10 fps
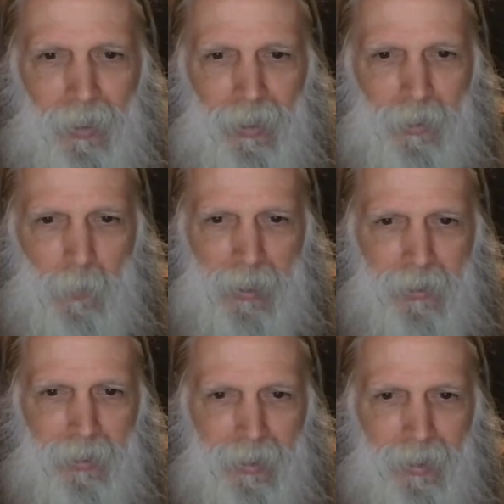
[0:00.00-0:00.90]

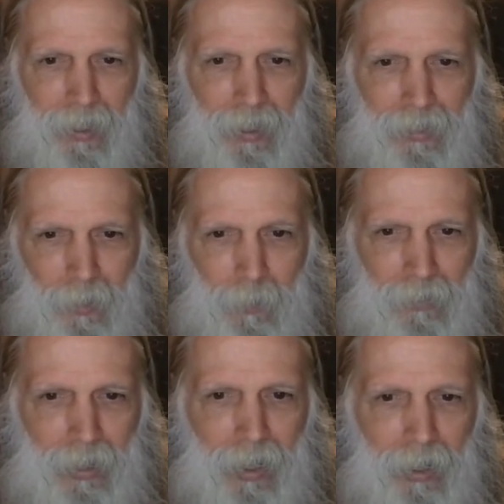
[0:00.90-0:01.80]
especially
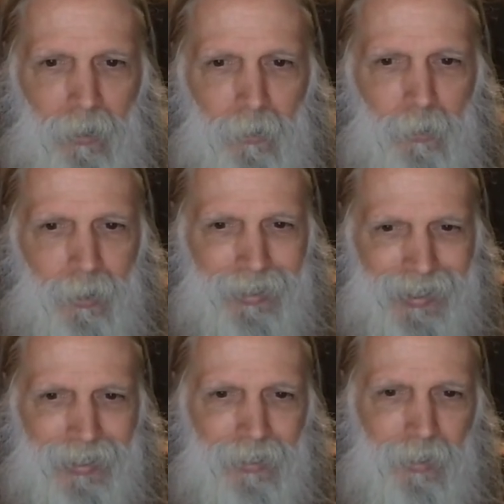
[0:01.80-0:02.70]
about how you can
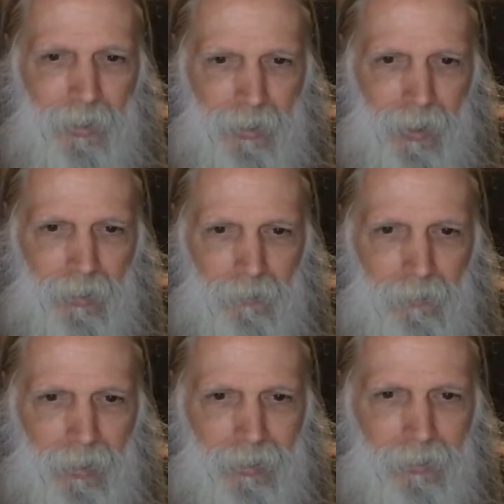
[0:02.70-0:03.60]
heal yourself
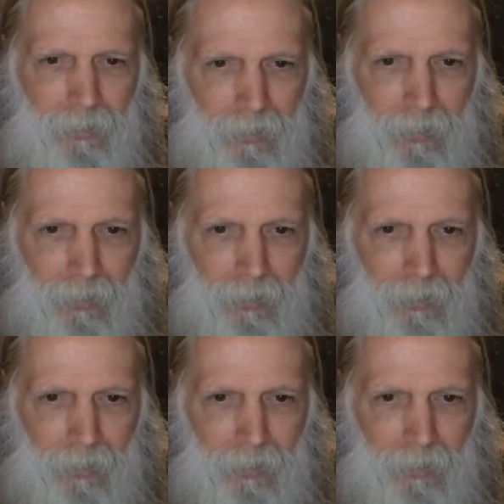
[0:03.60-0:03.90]
and